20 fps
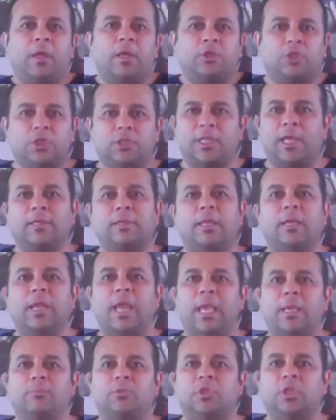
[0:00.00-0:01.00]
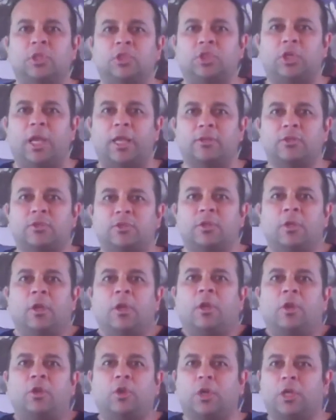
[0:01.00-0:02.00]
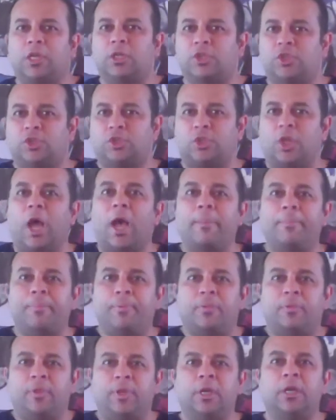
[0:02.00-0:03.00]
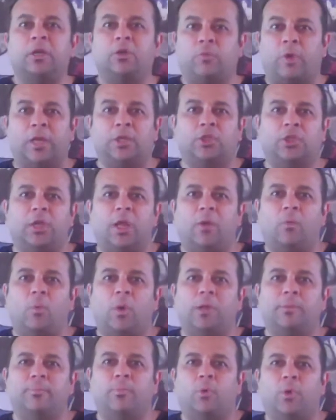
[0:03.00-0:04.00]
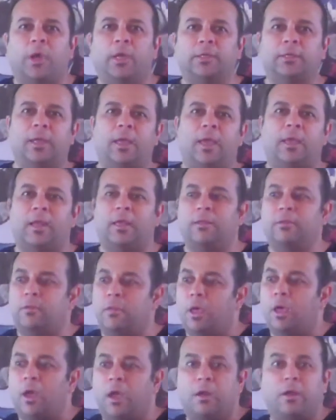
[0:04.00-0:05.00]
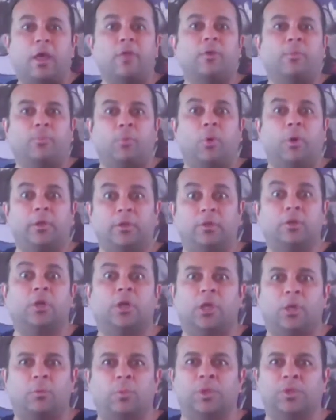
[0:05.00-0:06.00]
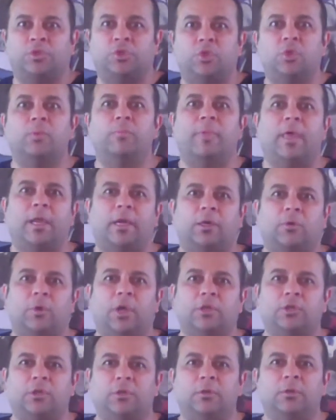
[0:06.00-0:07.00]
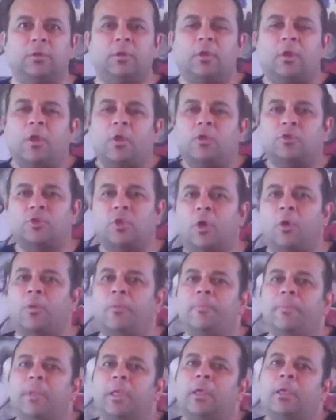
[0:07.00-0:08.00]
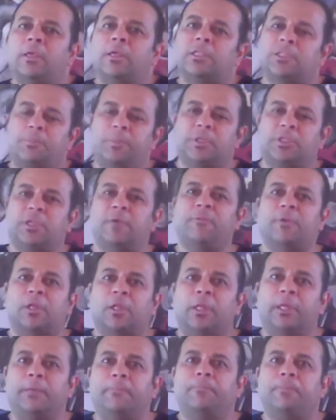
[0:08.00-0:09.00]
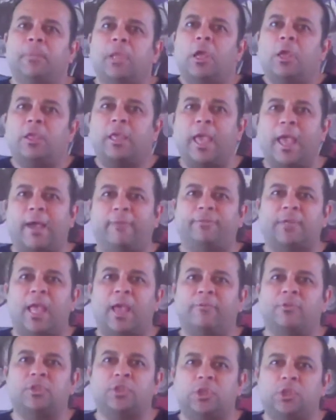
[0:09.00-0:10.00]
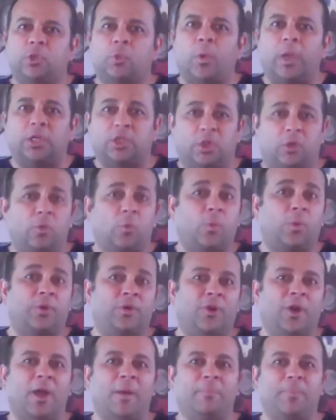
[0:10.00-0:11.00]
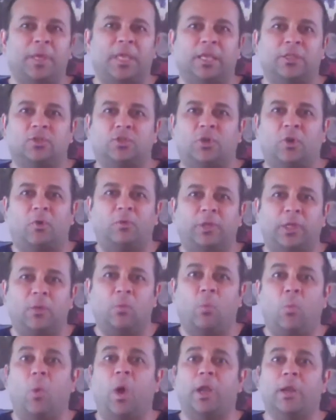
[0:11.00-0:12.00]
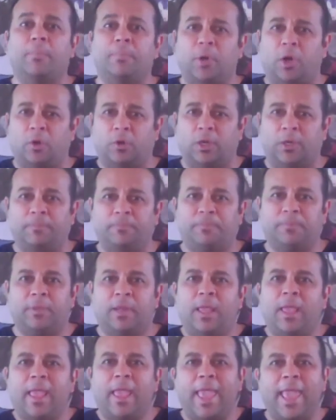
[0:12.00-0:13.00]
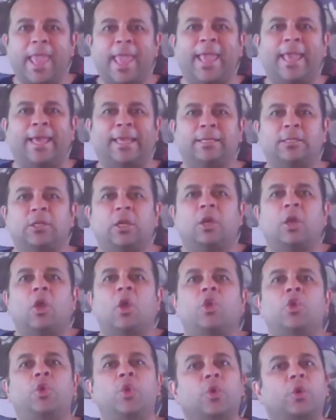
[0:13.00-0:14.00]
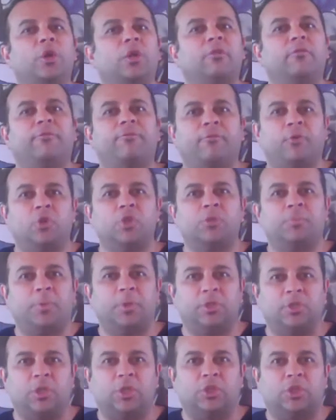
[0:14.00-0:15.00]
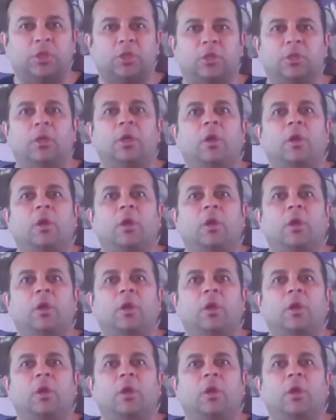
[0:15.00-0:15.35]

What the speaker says: Just like the name suggests, you're going to stop the aggression at one point, and at another point, you're going to resume that aggression. So, specifically, you have to have a situation where you're up against only one opponent and you're in first position,